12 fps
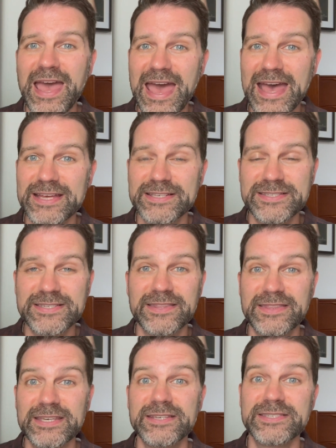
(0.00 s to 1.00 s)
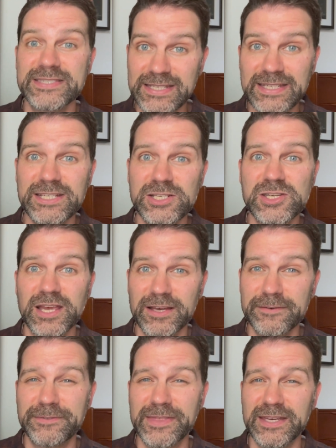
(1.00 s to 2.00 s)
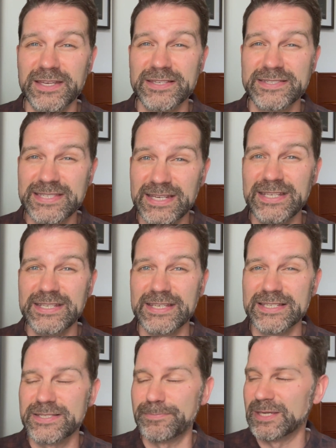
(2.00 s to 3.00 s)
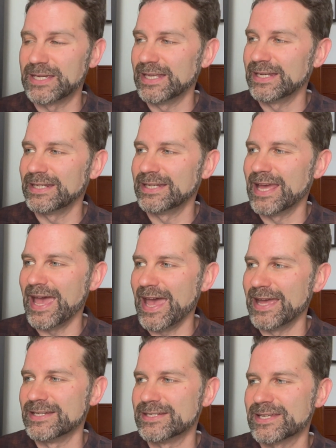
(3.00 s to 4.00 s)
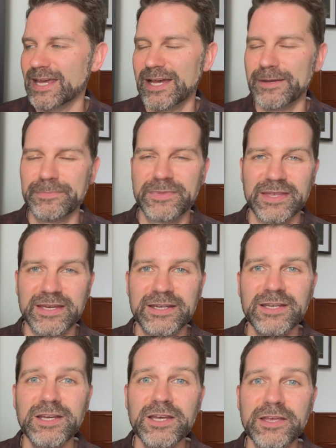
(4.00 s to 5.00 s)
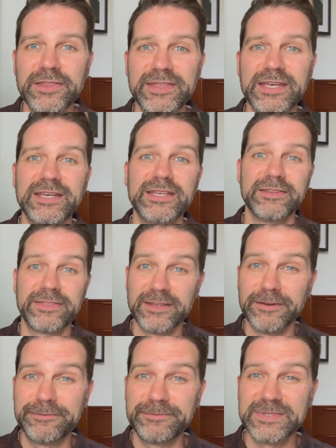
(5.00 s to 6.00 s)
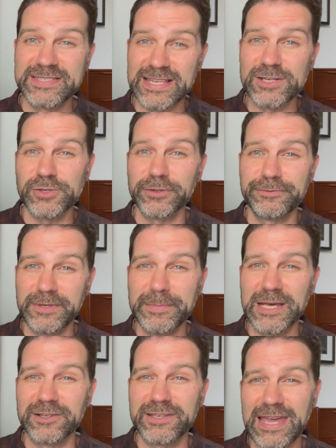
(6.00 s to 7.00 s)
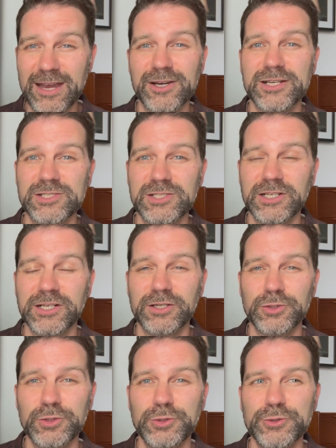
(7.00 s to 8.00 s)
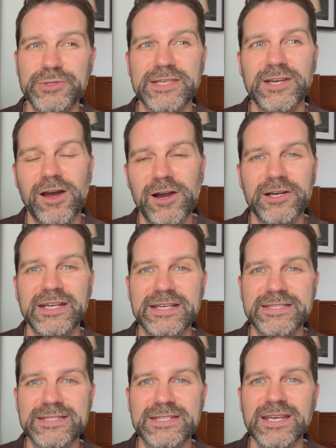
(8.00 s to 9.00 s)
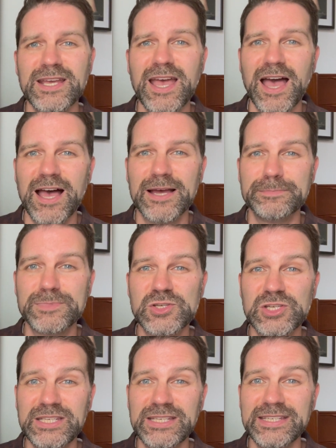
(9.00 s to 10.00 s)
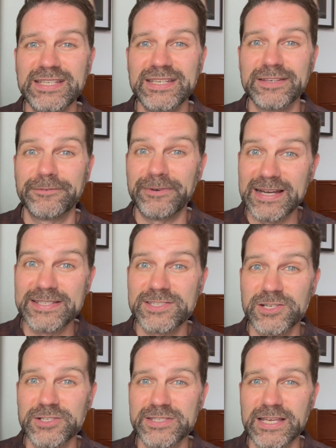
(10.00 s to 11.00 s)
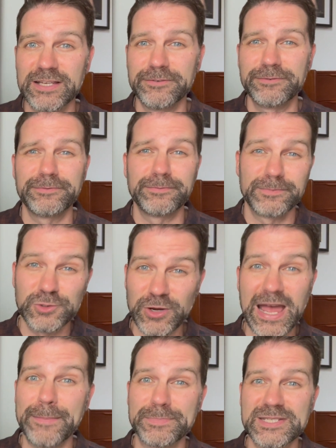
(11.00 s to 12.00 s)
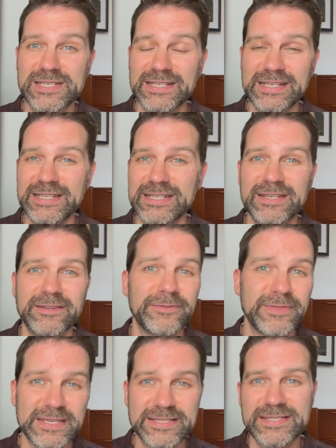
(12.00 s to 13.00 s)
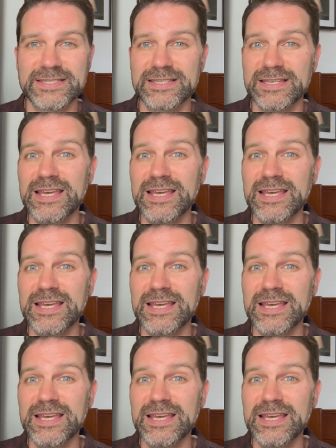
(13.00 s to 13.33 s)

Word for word: as the siege of the city is beginning and um, the the the central female character who's an artist um, she finds herself trapped in this